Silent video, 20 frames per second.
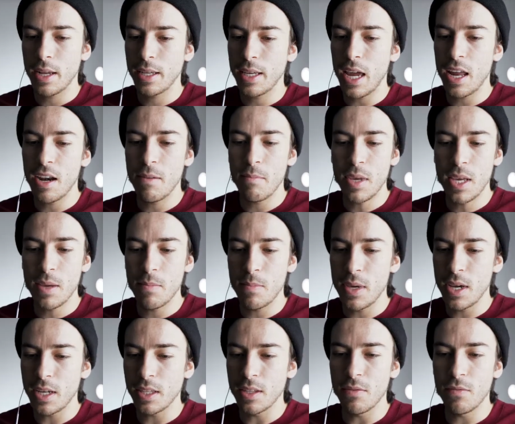again, me
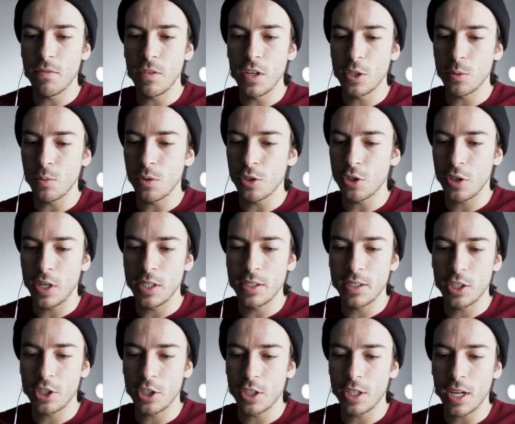being the visual
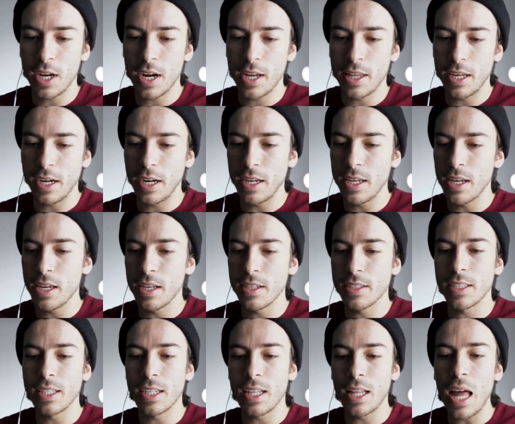transition guy that I
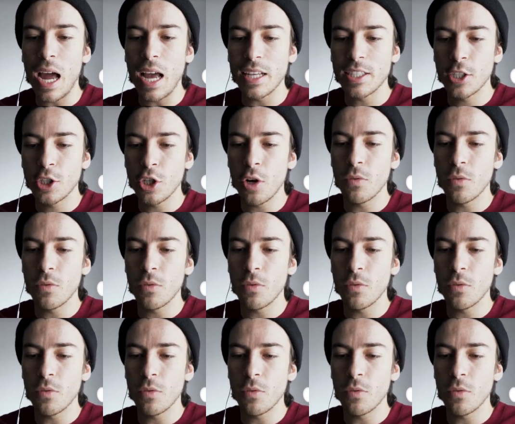is, the glass is